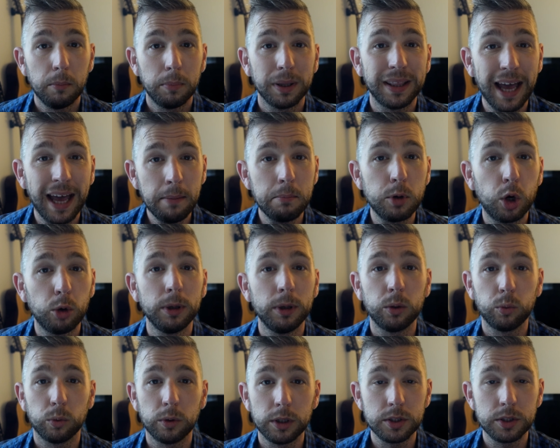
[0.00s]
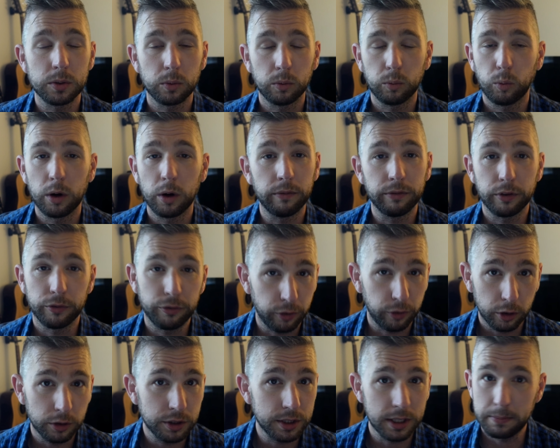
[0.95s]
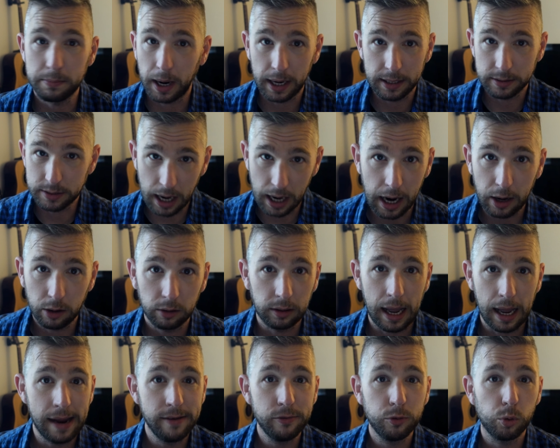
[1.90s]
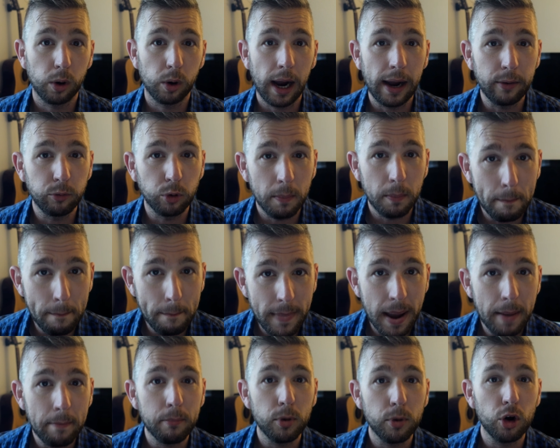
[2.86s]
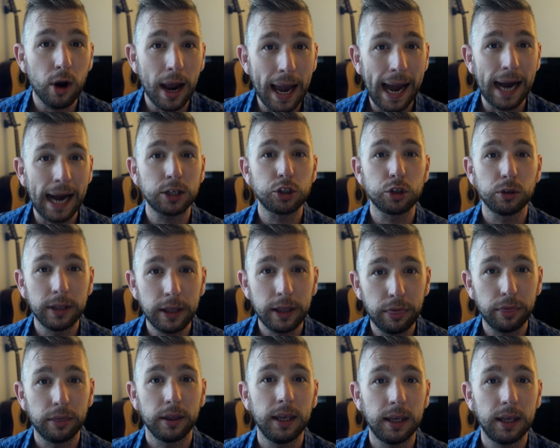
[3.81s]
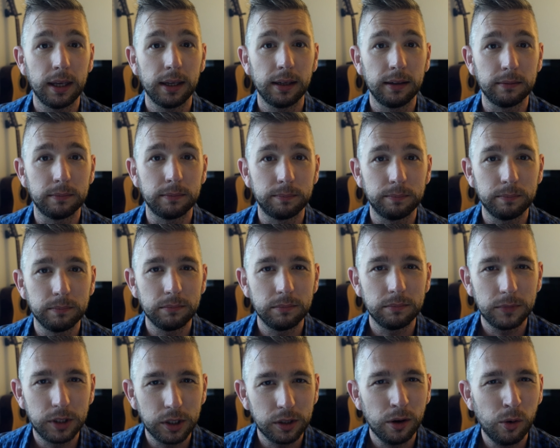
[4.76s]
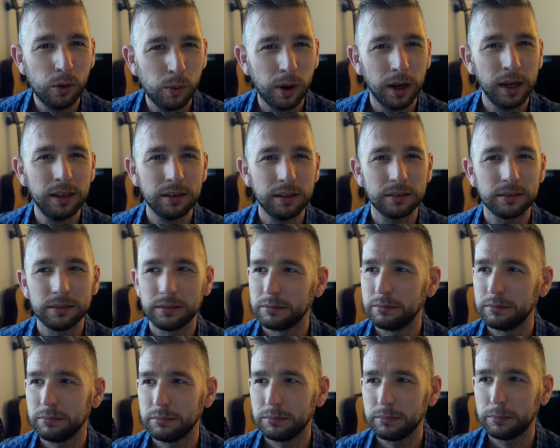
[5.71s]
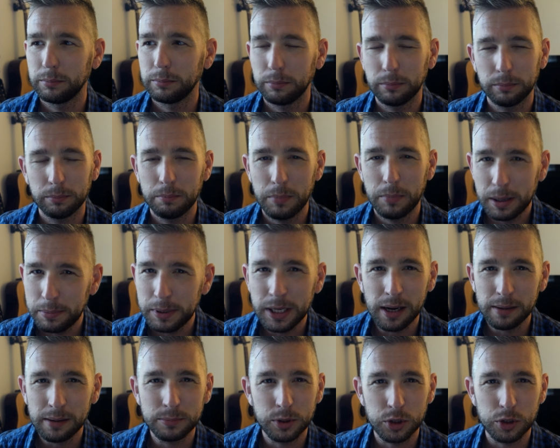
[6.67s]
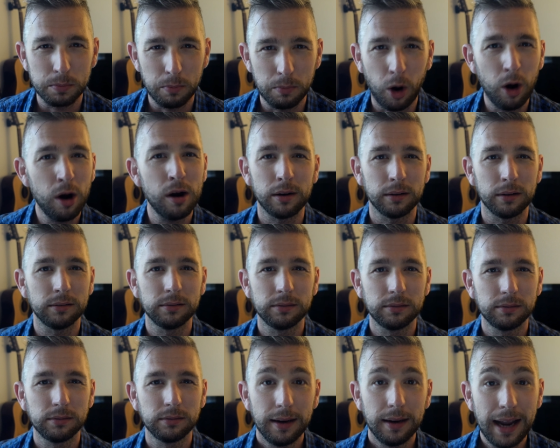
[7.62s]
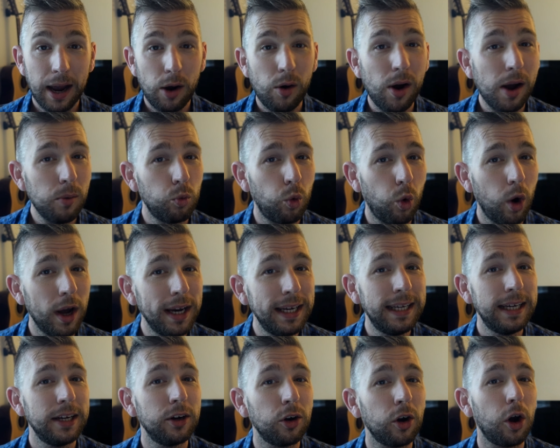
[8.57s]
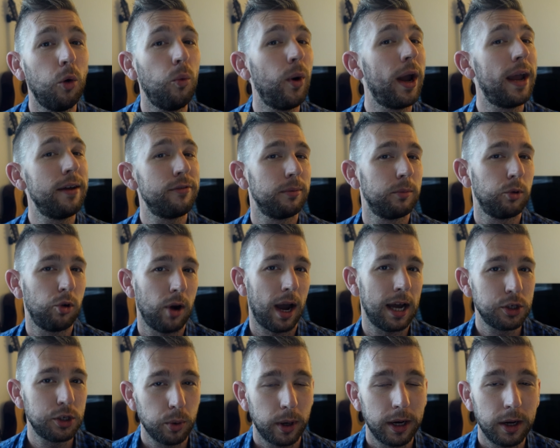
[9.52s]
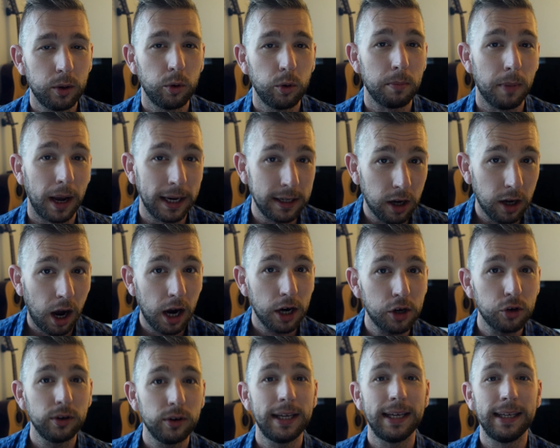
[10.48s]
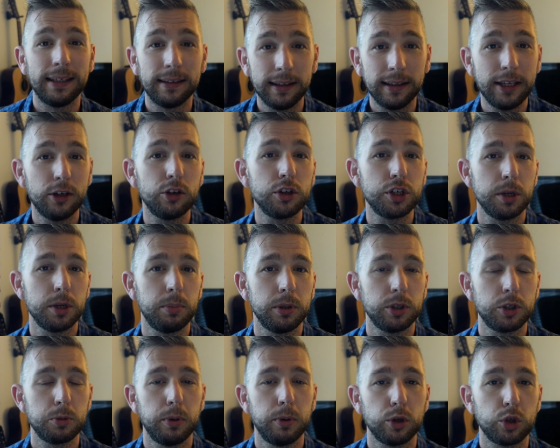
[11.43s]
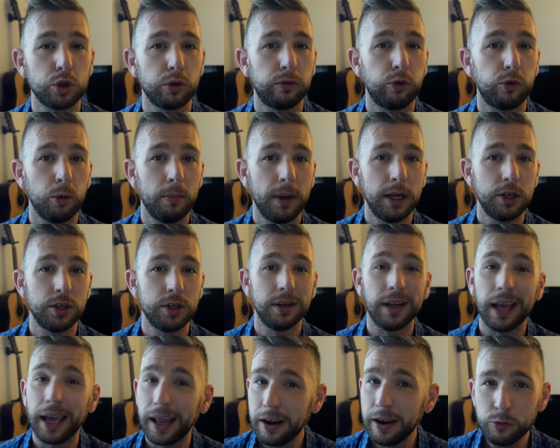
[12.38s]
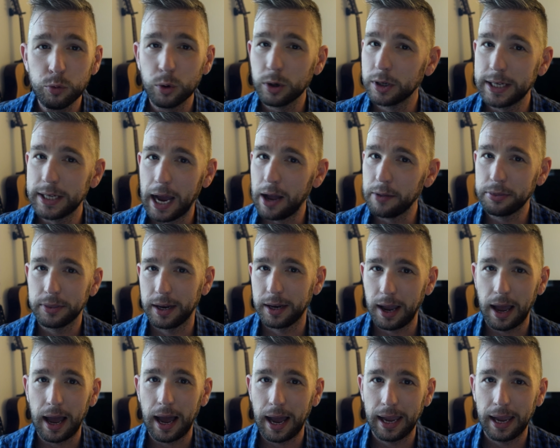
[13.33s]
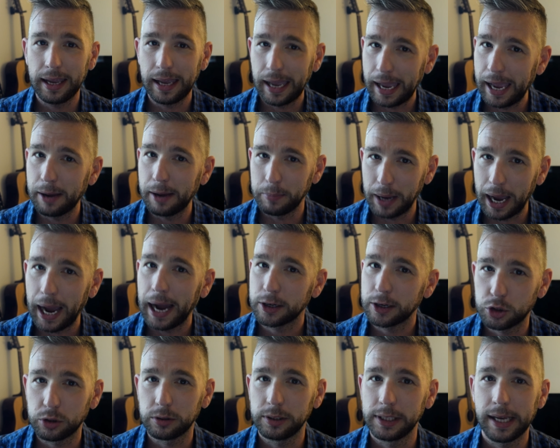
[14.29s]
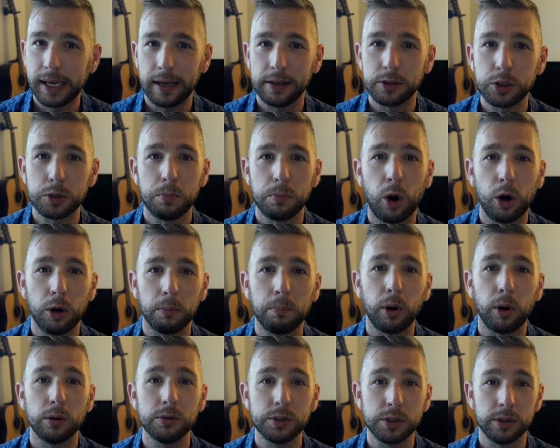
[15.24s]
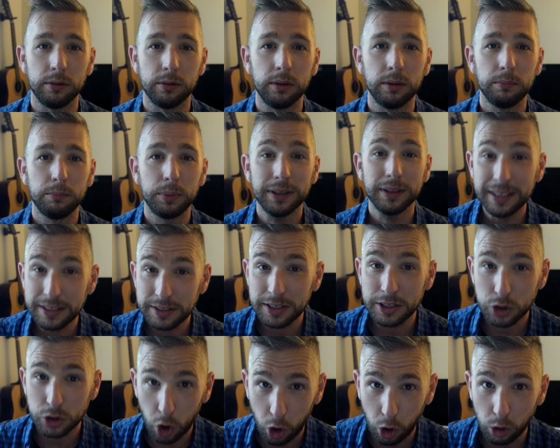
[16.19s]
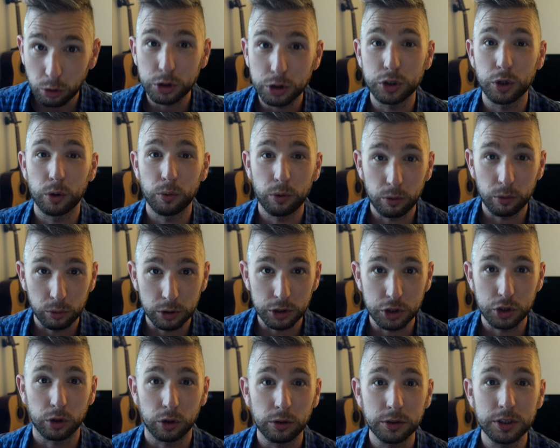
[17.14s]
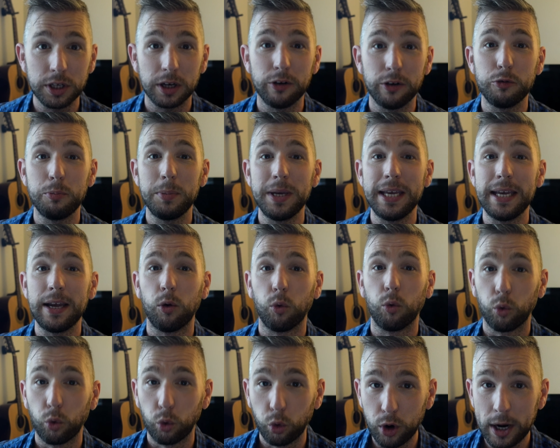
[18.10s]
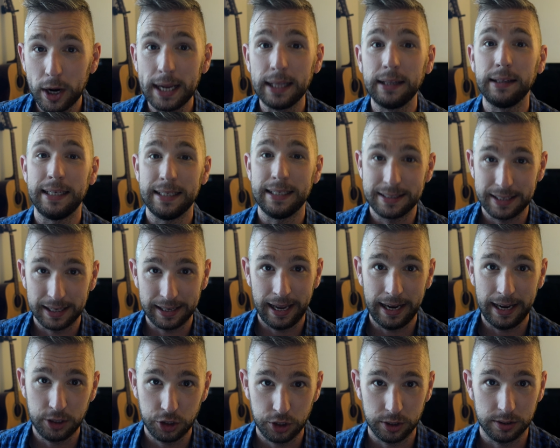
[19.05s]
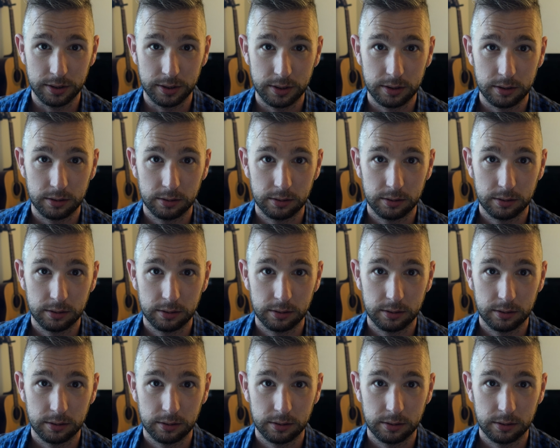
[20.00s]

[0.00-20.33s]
But that moment was one of the first in my entire life where I remember actually thinking, you know what? Maybe I'm smart. Now I'm 1 year away from graduating with my doctorate in leadership and spiritual formation, and I've worked out that I am actually a smart person. But this is also the result of being really tenacious.